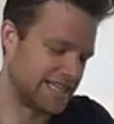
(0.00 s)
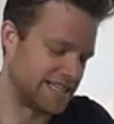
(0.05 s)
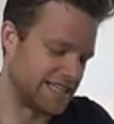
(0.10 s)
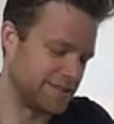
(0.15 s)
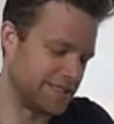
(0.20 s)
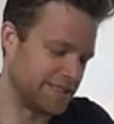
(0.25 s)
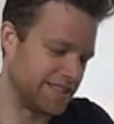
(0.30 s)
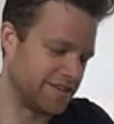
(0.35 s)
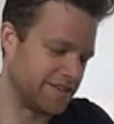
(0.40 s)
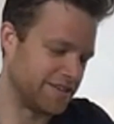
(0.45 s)
I
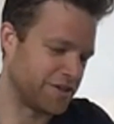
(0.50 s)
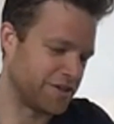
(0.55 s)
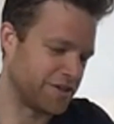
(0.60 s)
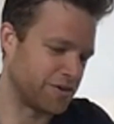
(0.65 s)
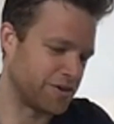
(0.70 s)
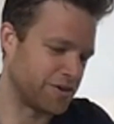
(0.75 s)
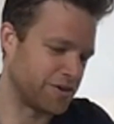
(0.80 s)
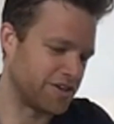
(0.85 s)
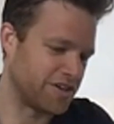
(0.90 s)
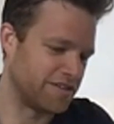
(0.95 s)
mean, if
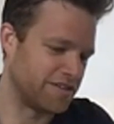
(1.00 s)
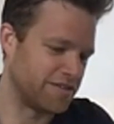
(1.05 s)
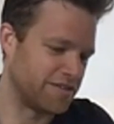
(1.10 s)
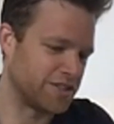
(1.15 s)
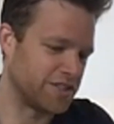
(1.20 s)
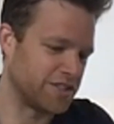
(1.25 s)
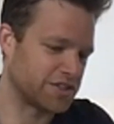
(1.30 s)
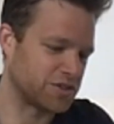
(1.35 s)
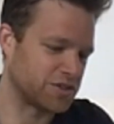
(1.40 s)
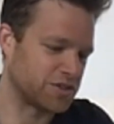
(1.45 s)
you're if you're
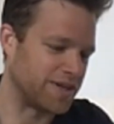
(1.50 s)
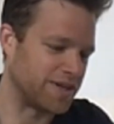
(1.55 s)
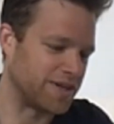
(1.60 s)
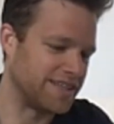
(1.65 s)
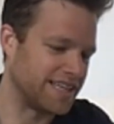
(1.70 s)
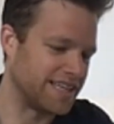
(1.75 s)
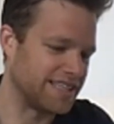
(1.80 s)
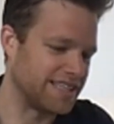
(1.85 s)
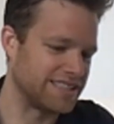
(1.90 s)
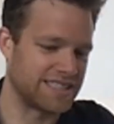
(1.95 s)
just one
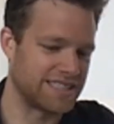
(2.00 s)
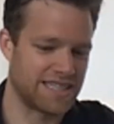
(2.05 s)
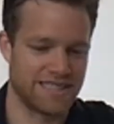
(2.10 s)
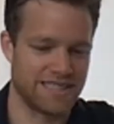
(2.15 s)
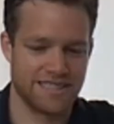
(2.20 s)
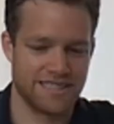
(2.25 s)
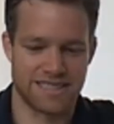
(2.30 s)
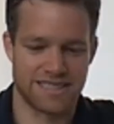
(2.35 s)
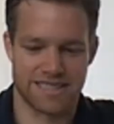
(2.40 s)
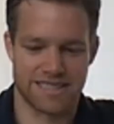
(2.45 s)
data
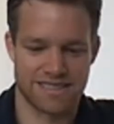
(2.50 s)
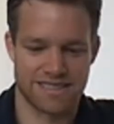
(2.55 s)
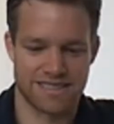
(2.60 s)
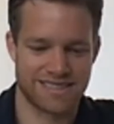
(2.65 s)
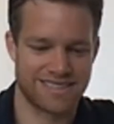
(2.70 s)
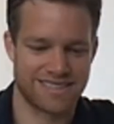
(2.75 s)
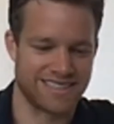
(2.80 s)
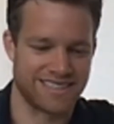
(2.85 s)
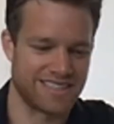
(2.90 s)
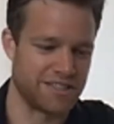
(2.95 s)

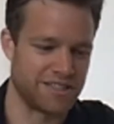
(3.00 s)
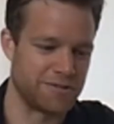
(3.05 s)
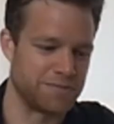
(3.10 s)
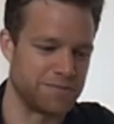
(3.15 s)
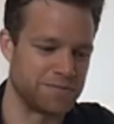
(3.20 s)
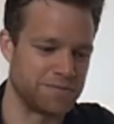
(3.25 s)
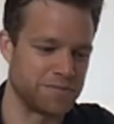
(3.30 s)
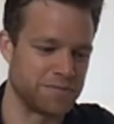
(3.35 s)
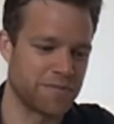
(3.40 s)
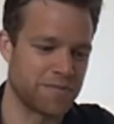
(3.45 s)
scientist
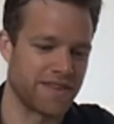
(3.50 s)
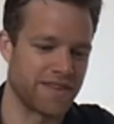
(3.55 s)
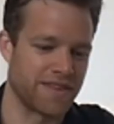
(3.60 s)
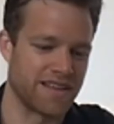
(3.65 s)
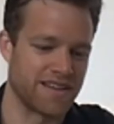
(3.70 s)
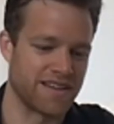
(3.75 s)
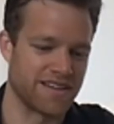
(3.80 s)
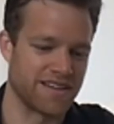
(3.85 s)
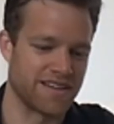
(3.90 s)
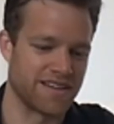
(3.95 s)
um,
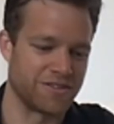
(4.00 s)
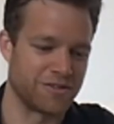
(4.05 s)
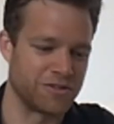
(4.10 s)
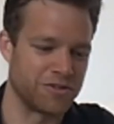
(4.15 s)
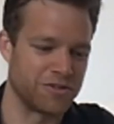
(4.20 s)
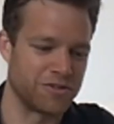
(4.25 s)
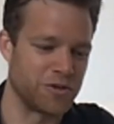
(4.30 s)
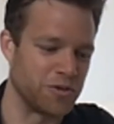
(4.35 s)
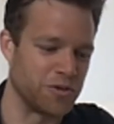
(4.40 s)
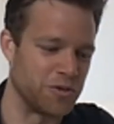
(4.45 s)
uh, or
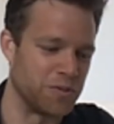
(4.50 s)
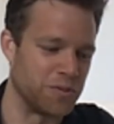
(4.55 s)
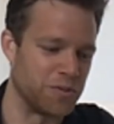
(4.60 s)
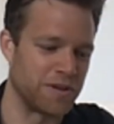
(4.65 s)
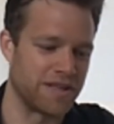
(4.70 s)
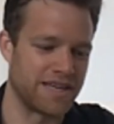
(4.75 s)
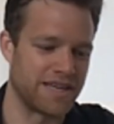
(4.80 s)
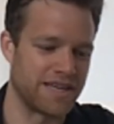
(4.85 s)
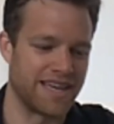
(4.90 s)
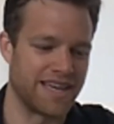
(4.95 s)
two
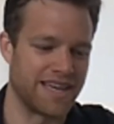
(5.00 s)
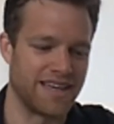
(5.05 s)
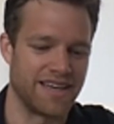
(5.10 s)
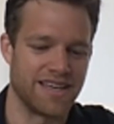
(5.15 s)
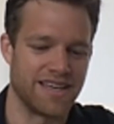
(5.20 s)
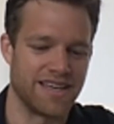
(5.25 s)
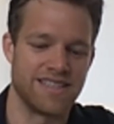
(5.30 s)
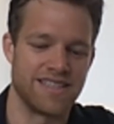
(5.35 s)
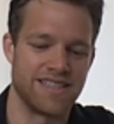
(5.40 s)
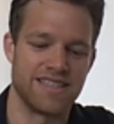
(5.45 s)
playing
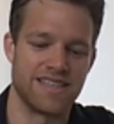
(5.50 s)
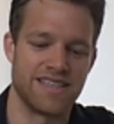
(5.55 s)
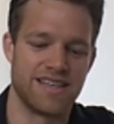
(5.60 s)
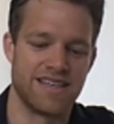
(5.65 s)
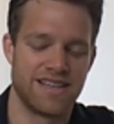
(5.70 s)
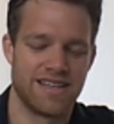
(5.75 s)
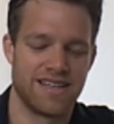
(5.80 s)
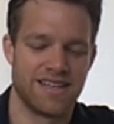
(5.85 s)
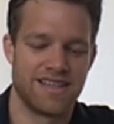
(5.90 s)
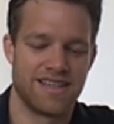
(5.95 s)
in
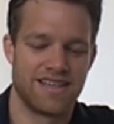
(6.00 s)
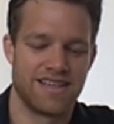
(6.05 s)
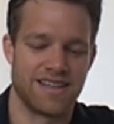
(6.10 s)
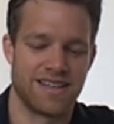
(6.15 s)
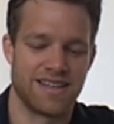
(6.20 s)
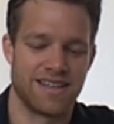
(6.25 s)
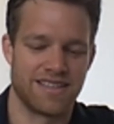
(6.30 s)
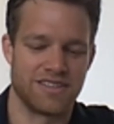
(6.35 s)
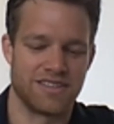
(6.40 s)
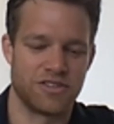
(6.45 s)

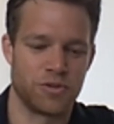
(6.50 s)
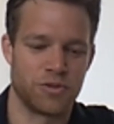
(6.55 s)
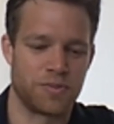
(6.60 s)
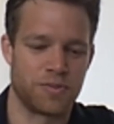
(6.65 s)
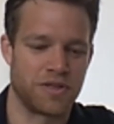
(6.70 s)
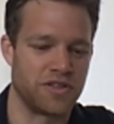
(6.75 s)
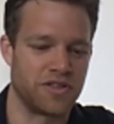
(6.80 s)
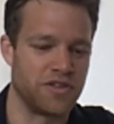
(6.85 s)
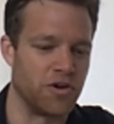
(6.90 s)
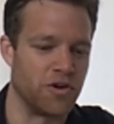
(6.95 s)
uh,
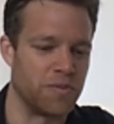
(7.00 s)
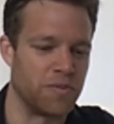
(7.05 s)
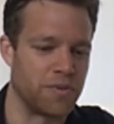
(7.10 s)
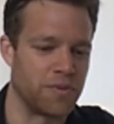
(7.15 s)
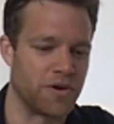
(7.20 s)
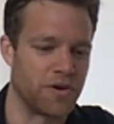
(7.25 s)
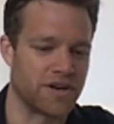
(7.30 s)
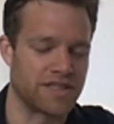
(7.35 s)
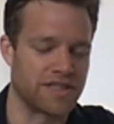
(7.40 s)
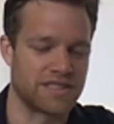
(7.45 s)
Jupyter
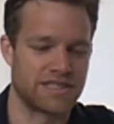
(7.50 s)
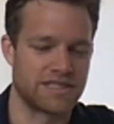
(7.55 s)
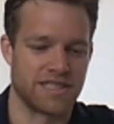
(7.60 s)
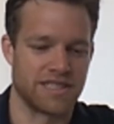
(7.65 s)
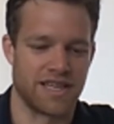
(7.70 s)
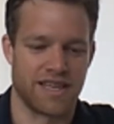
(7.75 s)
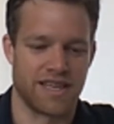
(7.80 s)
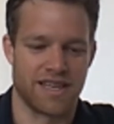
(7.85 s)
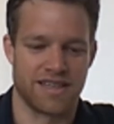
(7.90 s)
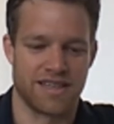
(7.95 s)
notebooks
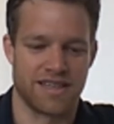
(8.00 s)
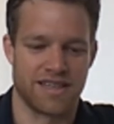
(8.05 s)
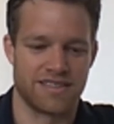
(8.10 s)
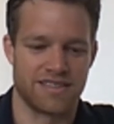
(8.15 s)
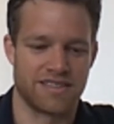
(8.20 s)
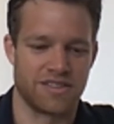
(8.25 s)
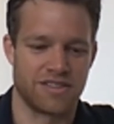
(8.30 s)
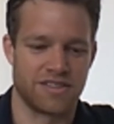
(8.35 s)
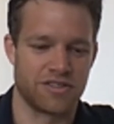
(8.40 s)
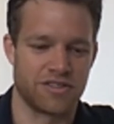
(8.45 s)
and
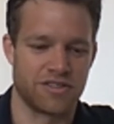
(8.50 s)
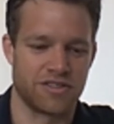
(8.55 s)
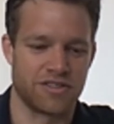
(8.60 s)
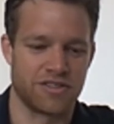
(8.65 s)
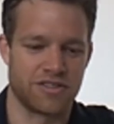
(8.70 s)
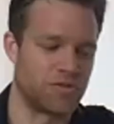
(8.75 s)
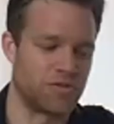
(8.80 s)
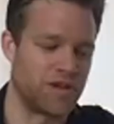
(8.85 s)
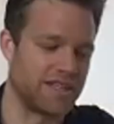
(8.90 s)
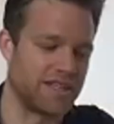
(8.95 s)
you're
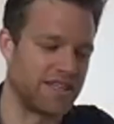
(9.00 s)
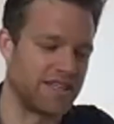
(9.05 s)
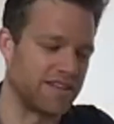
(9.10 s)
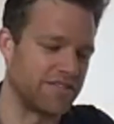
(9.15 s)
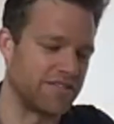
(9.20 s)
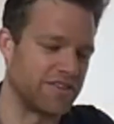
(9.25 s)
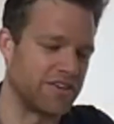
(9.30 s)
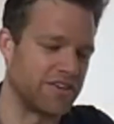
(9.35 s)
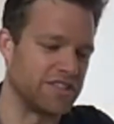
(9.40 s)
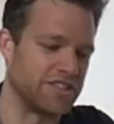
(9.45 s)
just running
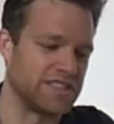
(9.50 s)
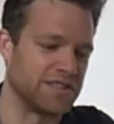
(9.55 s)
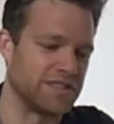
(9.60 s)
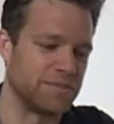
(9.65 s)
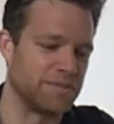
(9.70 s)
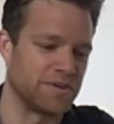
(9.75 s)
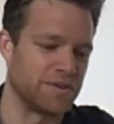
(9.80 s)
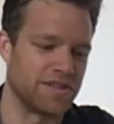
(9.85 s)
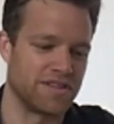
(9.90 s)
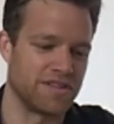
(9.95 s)
very
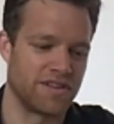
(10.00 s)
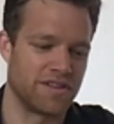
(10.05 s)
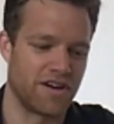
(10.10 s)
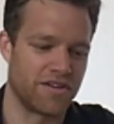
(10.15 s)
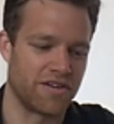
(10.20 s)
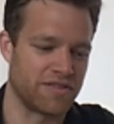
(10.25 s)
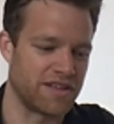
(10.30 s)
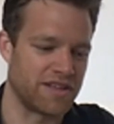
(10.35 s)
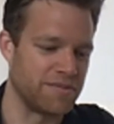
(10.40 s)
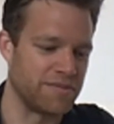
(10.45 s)
simple
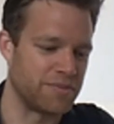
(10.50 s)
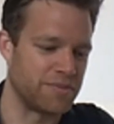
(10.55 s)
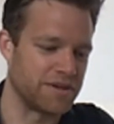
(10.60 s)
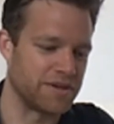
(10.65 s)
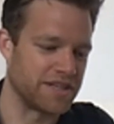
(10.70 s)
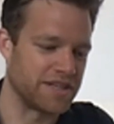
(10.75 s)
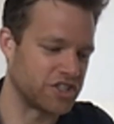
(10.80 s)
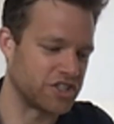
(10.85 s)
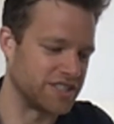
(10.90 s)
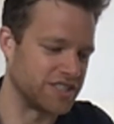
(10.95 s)
offline
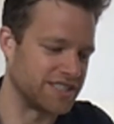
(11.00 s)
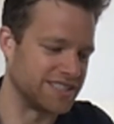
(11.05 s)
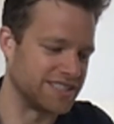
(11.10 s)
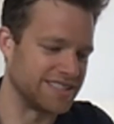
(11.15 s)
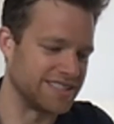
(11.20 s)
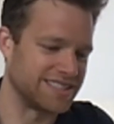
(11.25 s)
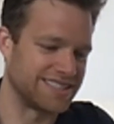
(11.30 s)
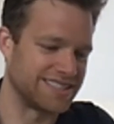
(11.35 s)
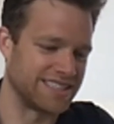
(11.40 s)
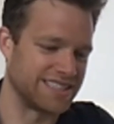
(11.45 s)

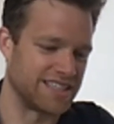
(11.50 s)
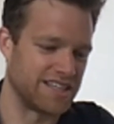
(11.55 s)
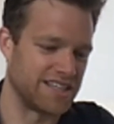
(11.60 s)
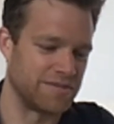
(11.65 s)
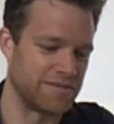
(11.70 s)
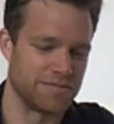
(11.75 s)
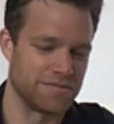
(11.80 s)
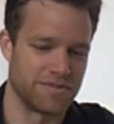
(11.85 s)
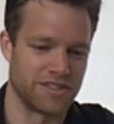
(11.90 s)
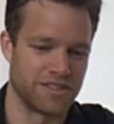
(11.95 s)
predictions,
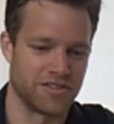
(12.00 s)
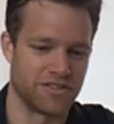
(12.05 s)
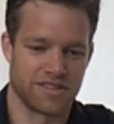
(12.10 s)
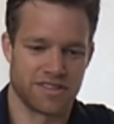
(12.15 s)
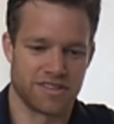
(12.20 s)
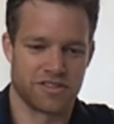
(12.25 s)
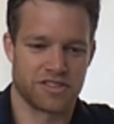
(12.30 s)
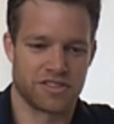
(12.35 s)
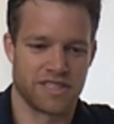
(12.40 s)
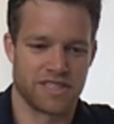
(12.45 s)
um, literally
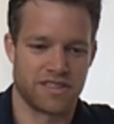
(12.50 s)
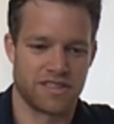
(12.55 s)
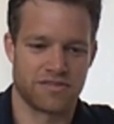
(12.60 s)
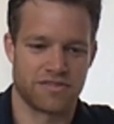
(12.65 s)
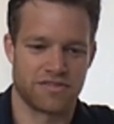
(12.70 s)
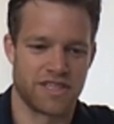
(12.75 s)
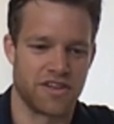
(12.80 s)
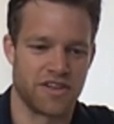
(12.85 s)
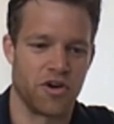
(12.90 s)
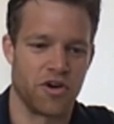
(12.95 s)
yourself
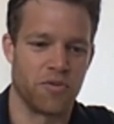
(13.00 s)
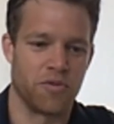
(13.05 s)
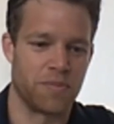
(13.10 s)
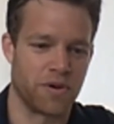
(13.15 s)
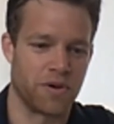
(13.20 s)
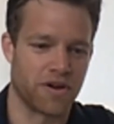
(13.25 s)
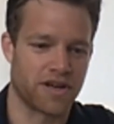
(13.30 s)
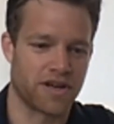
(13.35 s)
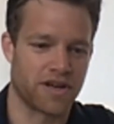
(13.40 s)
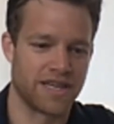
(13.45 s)
in a
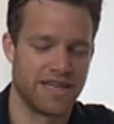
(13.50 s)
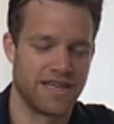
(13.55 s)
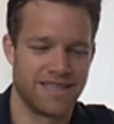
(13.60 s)
notebook,